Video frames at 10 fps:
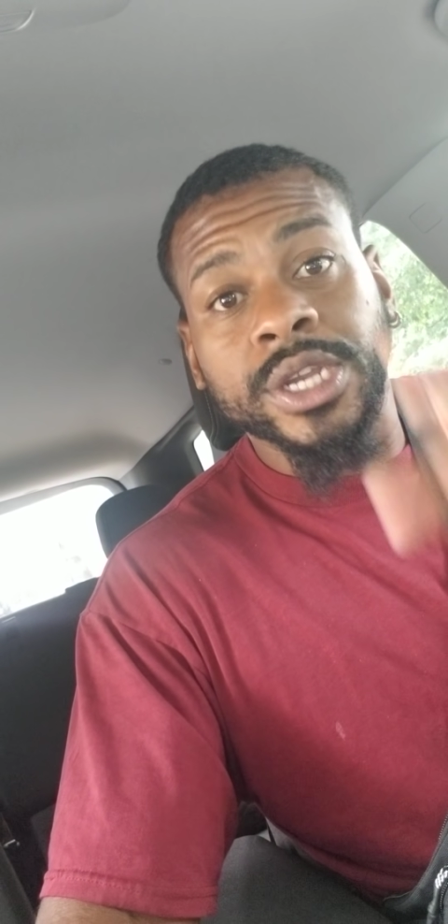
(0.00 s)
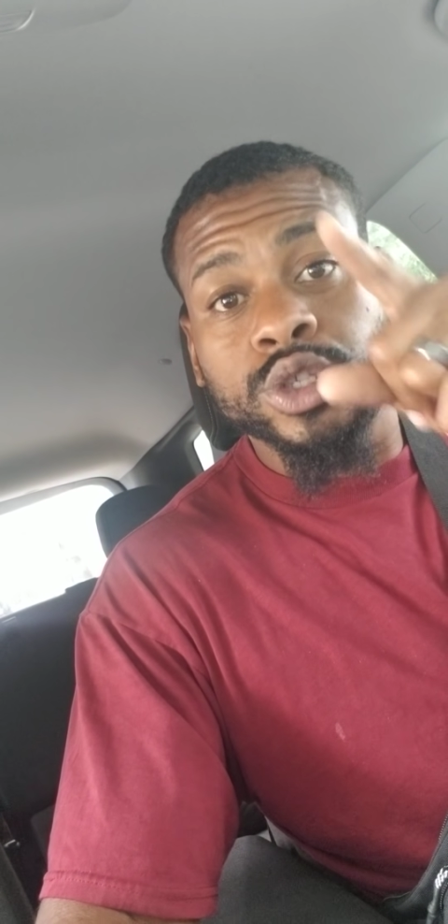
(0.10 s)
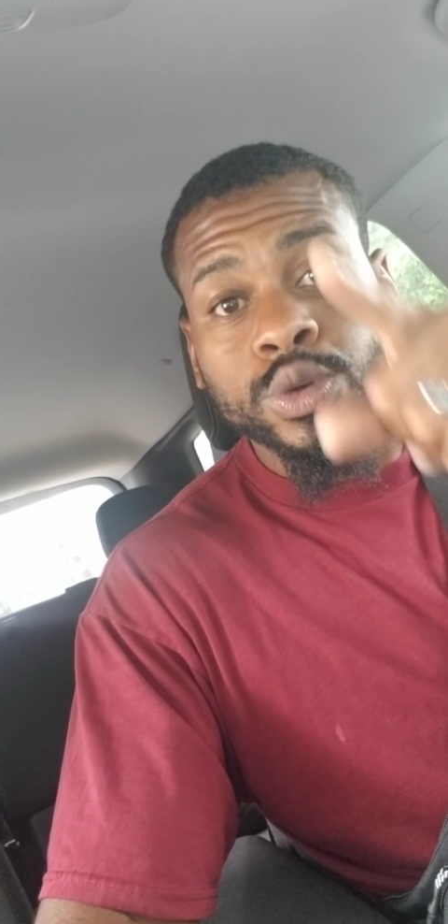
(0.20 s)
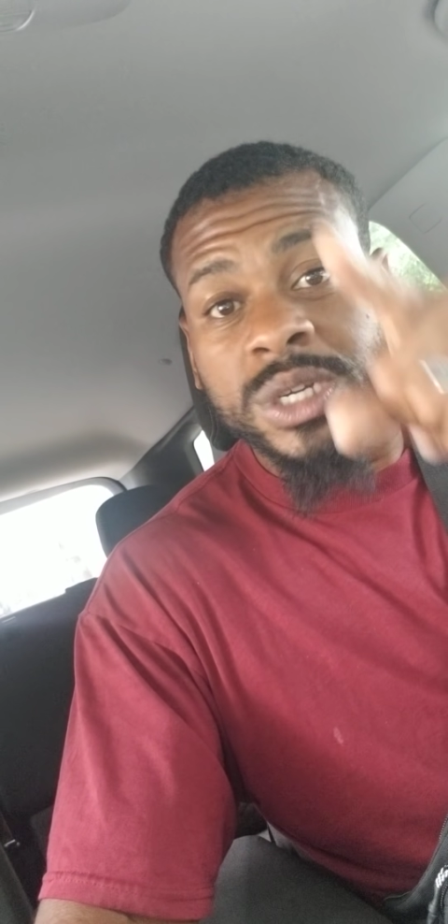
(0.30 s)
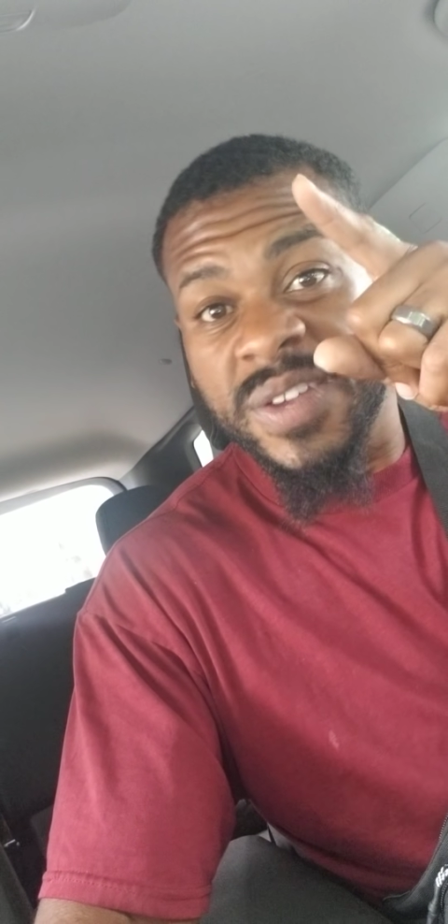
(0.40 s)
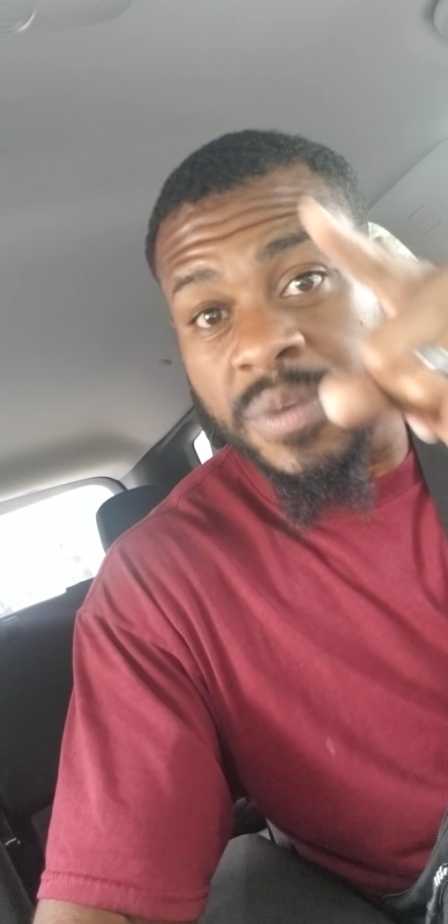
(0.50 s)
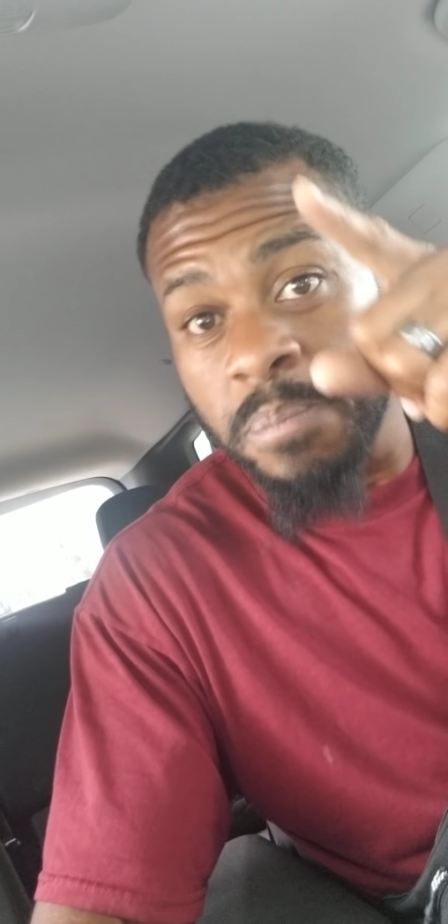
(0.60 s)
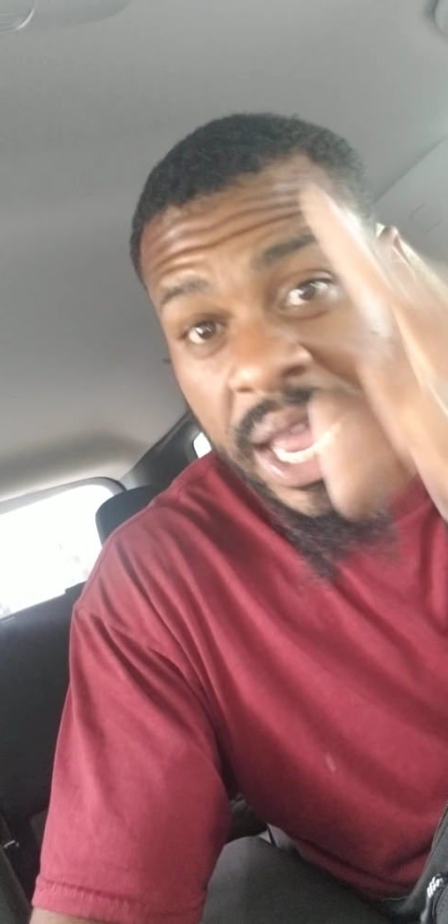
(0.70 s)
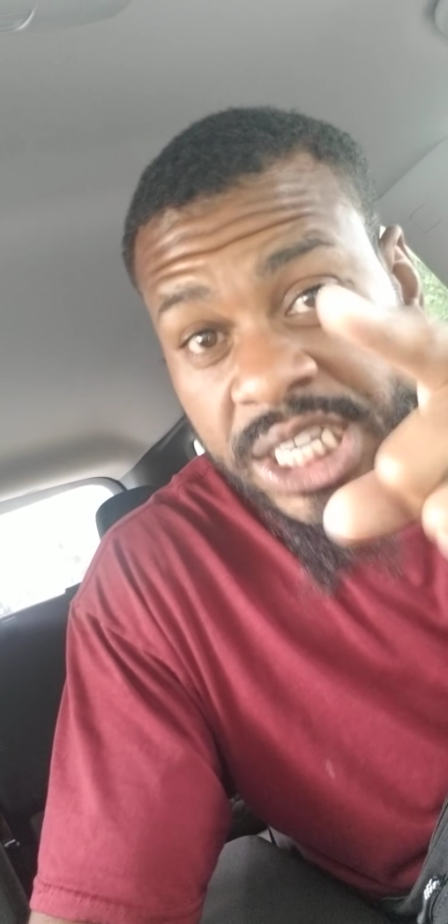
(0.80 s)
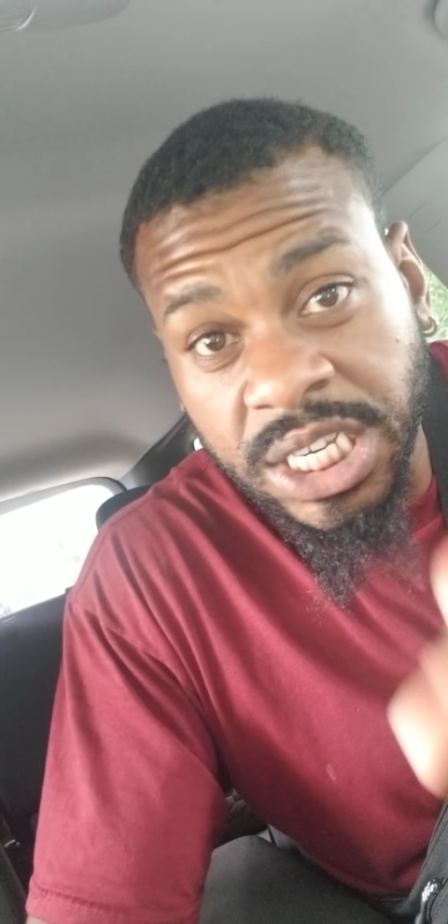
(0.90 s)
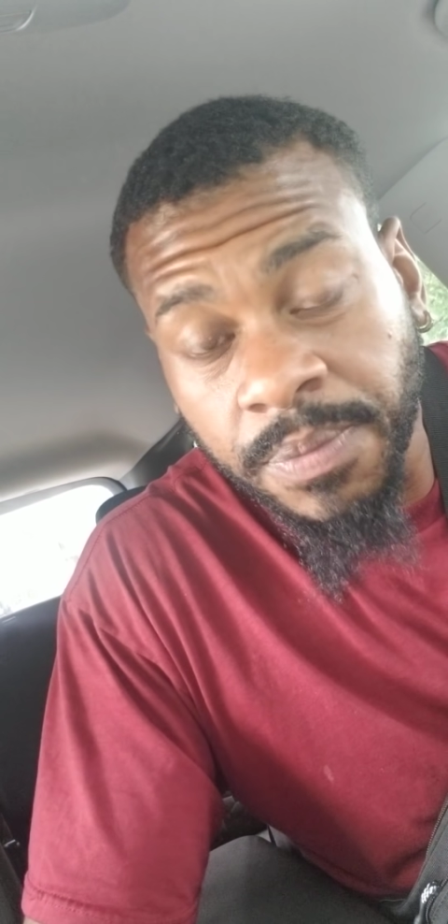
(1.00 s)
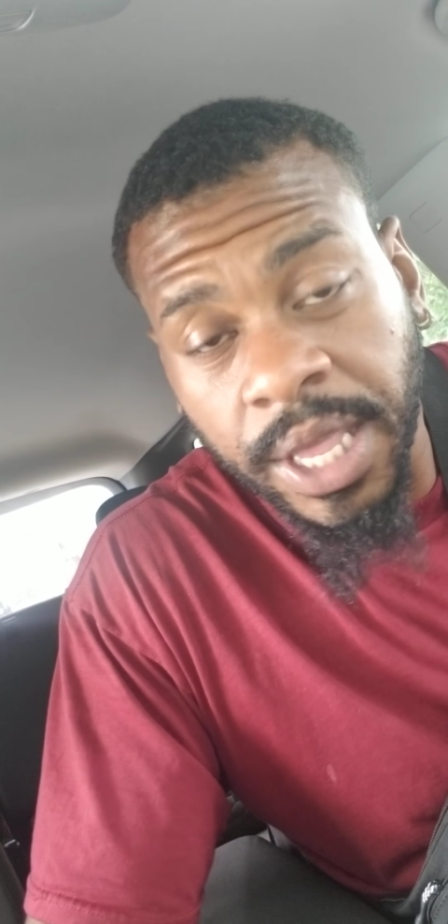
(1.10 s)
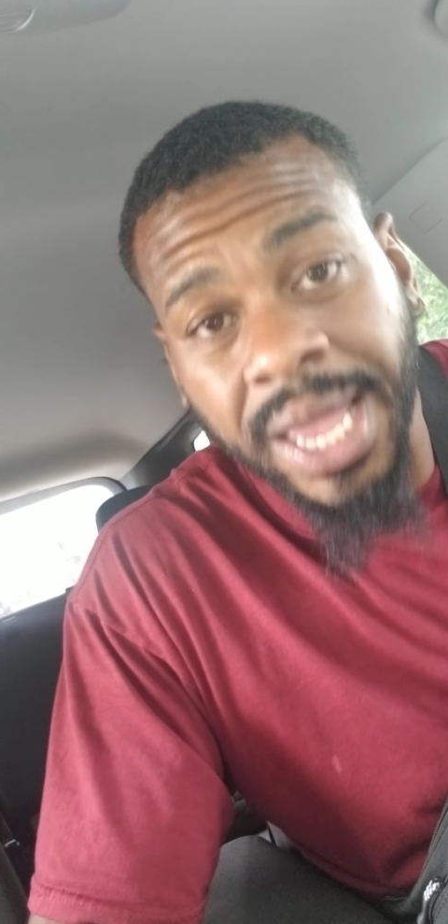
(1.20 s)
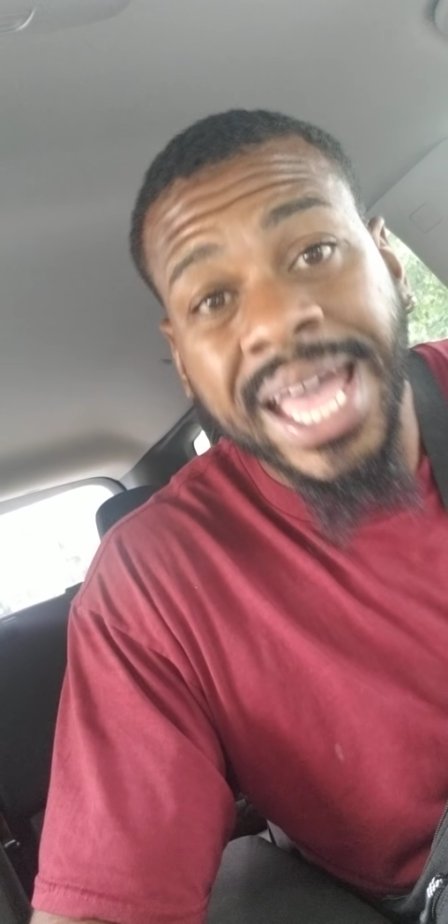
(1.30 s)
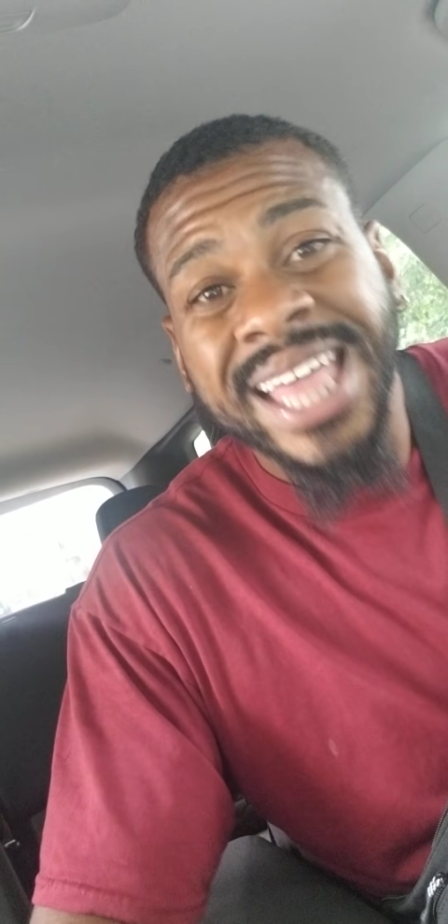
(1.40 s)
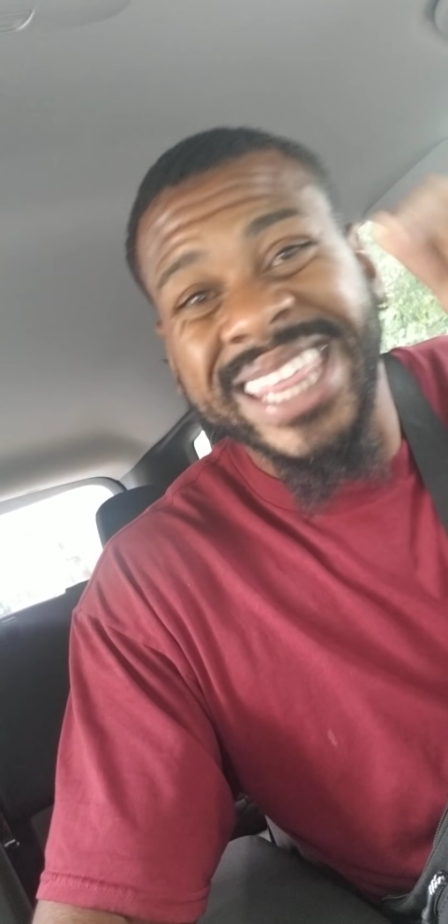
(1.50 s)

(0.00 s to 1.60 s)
there's too much information up there